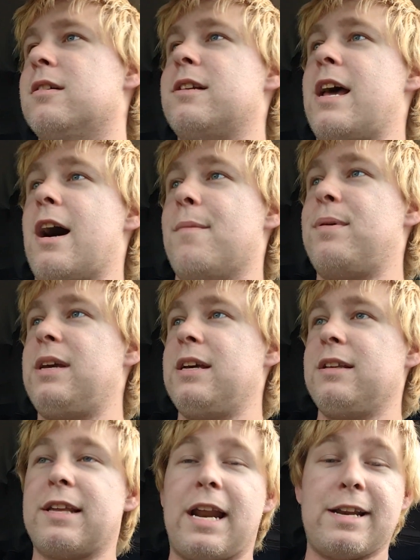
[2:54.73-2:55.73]
Now,
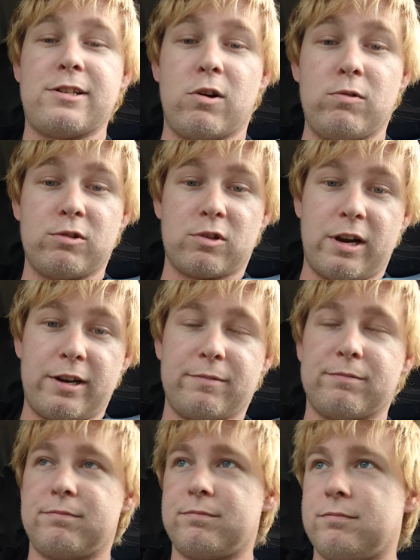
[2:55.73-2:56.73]
being that I don't drink,
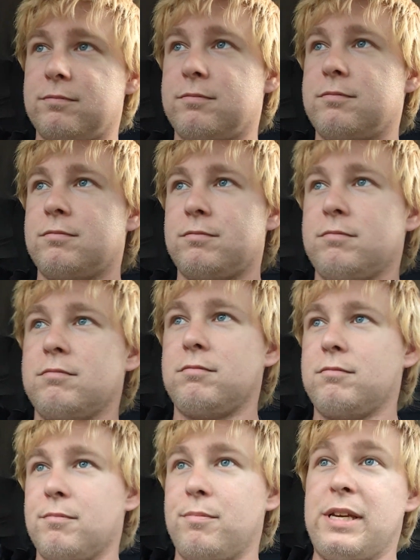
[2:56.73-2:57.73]

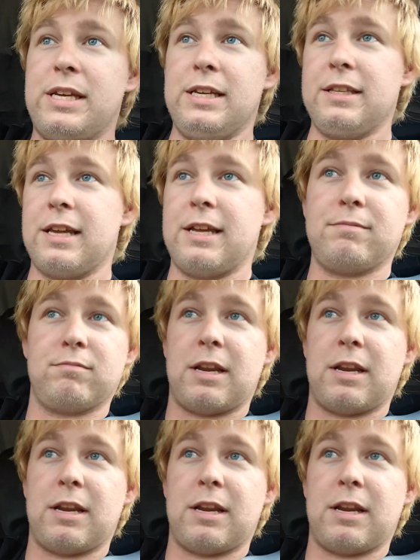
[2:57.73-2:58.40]
being that